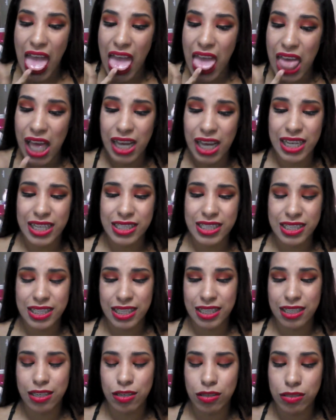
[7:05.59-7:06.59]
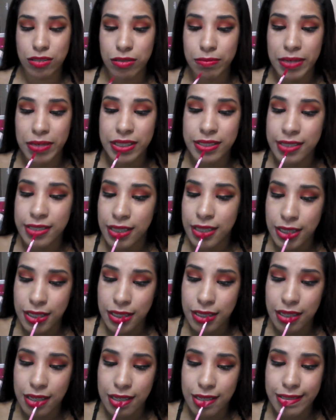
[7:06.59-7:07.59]
Now it did go to my
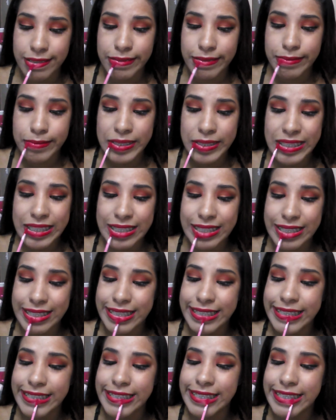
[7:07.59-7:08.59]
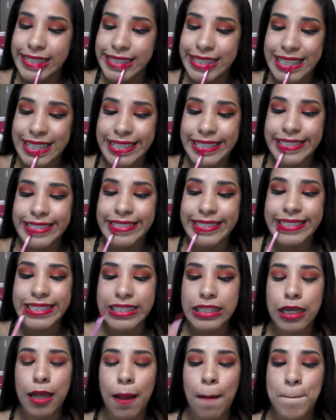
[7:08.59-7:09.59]
tongue a little bit. I don't know if you can
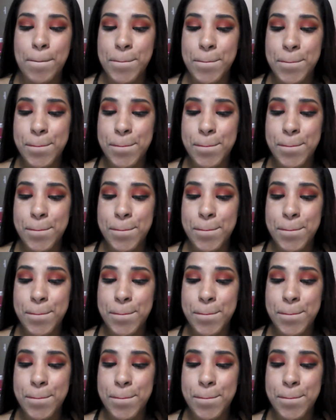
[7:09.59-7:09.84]
see it